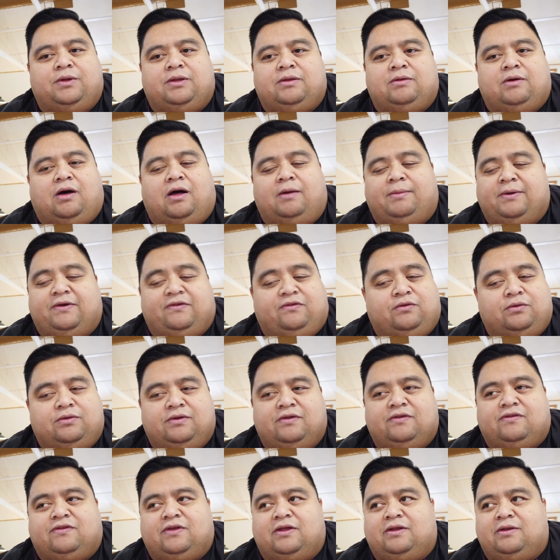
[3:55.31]
with all my
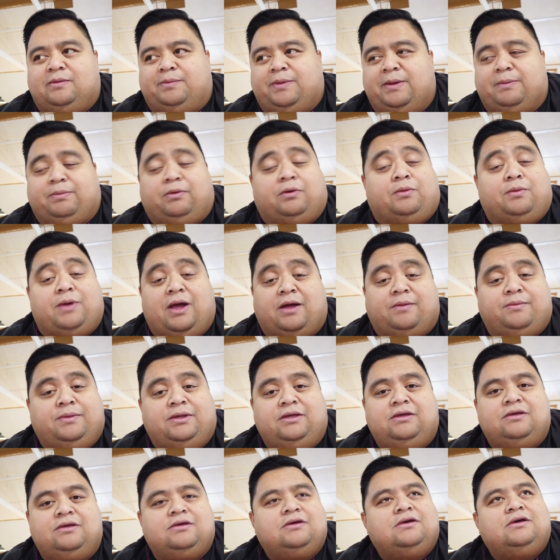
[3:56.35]
students and the people around
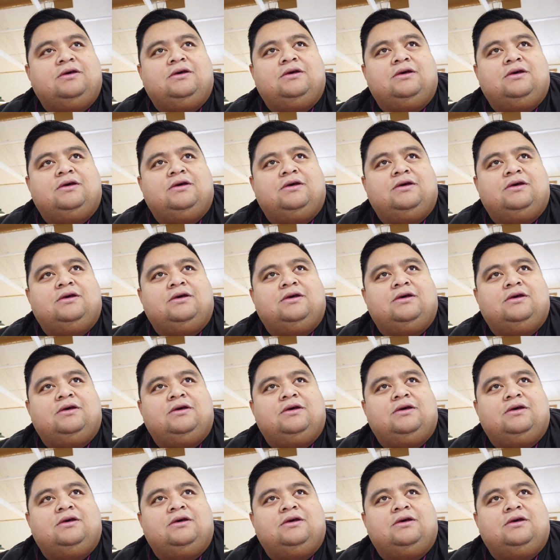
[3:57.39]
me